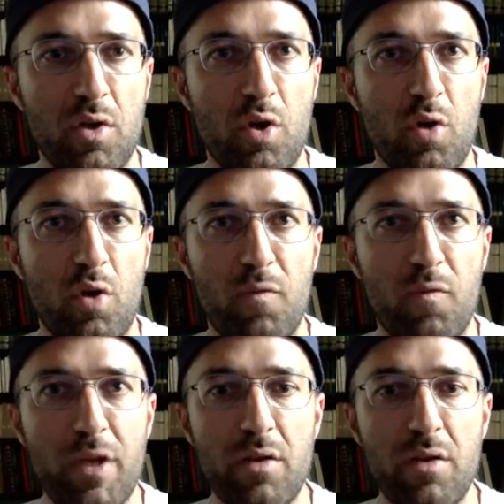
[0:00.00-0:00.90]

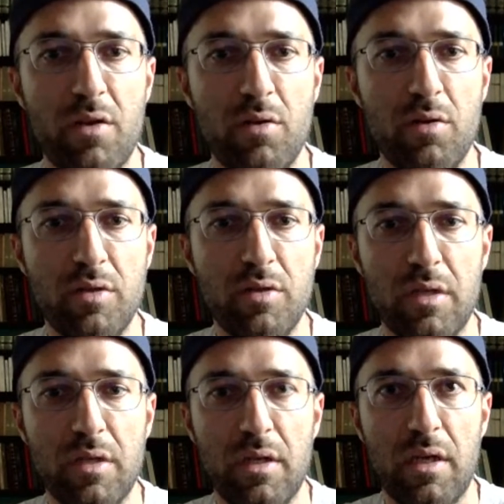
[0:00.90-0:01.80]
windows.
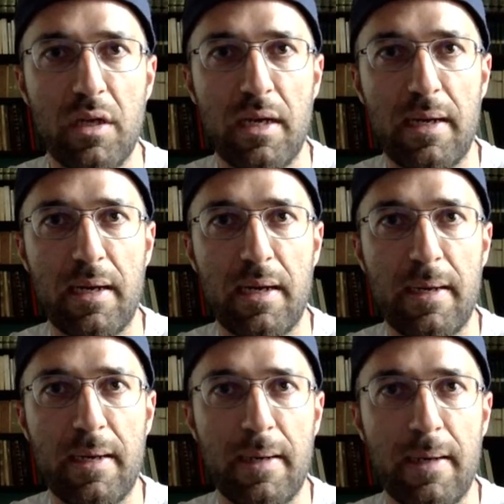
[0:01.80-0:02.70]

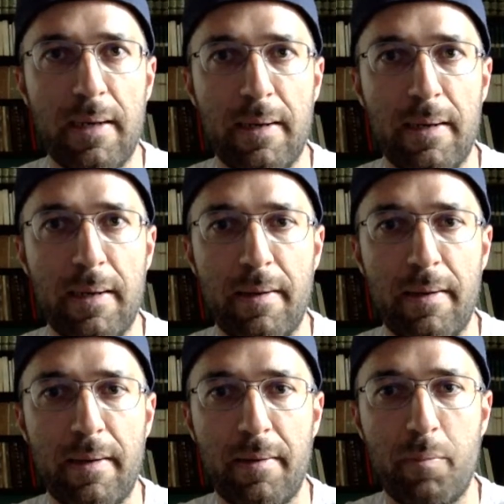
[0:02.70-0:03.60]
Blah,
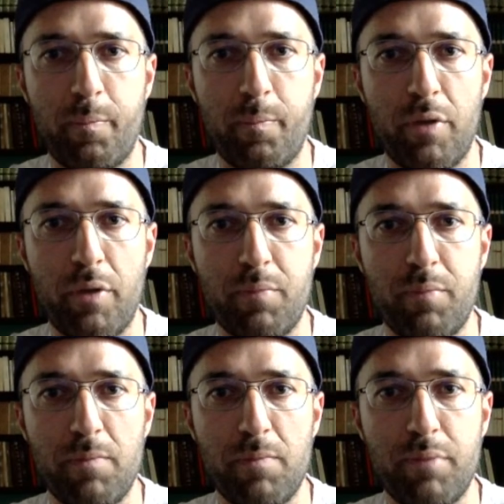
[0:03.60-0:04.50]
blah,
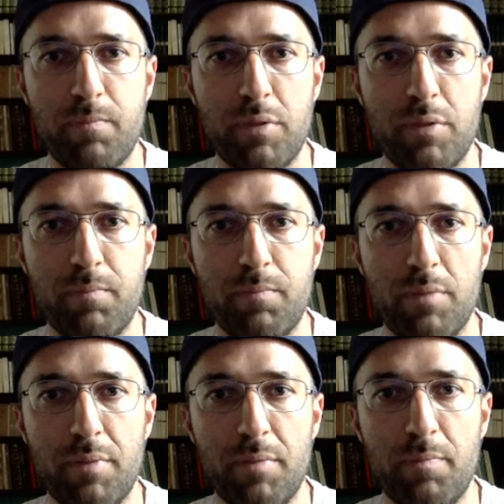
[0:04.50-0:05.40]
blah, blah, blah,
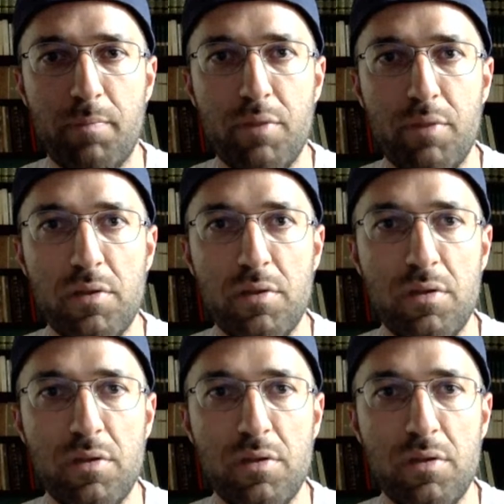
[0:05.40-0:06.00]
blah, blah.